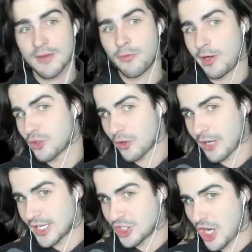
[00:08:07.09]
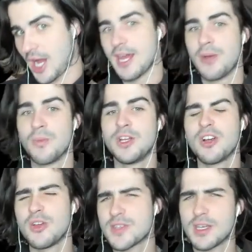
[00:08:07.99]
of Retrograde Shot. And when
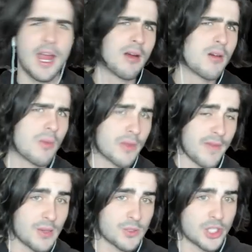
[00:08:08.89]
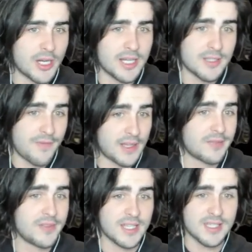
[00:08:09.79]
you're using Arrow with Vanquisher, its
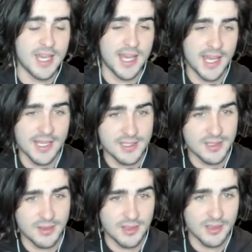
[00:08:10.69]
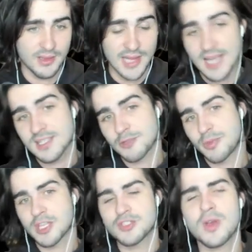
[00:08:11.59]
effectiveness is less
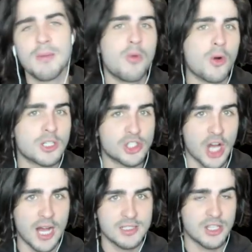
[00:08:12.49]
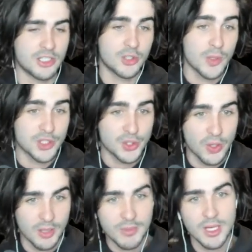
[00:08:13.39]
because you get more shots on your Twin
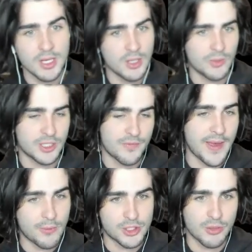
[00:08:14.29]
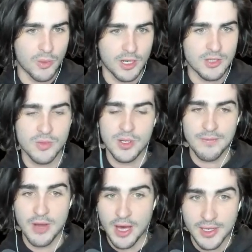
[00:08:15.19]
Storm, which Vanquisher works when you
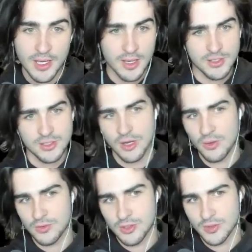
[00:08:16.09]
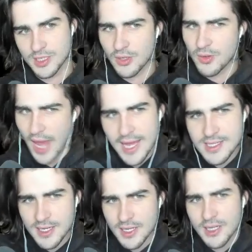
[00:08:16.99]
have none. So it's gonna go in A
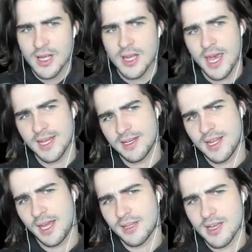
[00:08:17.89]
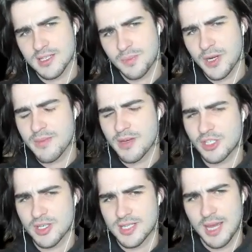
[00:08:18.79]
tier. It does pretty
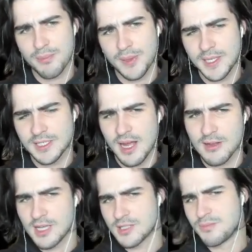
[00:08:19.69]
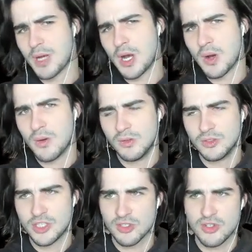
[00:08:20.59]
much the same playstyle as Bow,
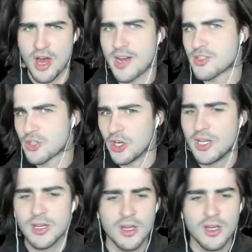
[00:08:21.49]
just not as good.